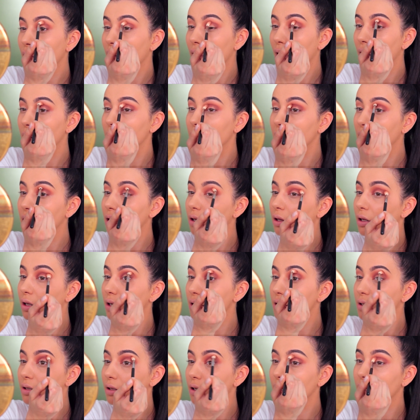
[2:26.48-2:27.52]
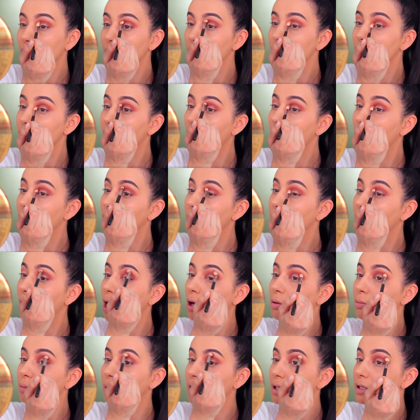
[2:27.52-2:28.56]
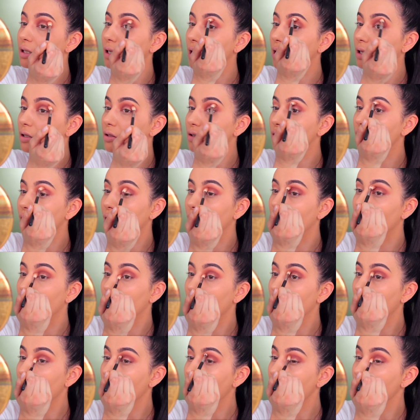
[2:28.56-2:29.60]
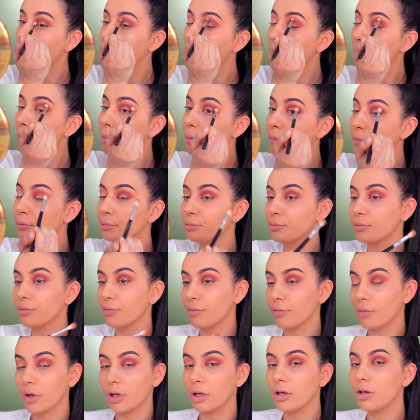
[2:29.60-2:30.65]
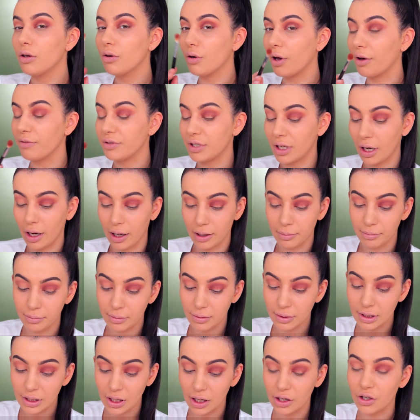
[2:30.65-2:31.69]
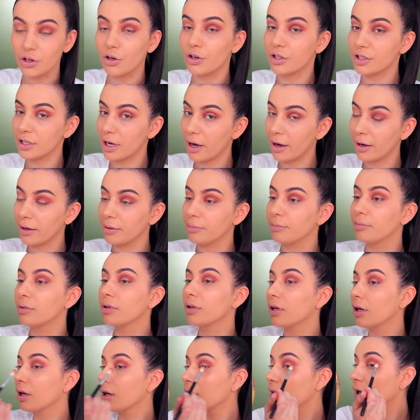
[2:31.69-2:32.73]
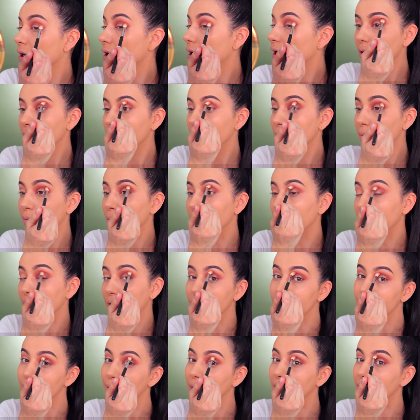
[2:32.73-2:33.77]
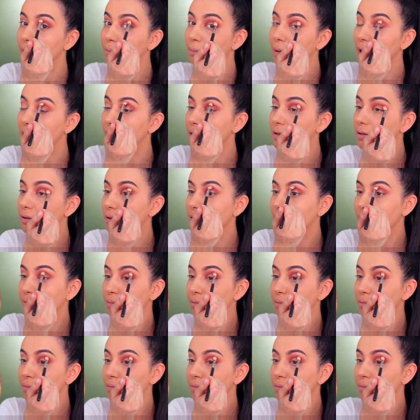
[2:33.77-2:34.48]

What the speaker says: I mean, this look is all about blending, so you have time, take your time, blend, blend, blend.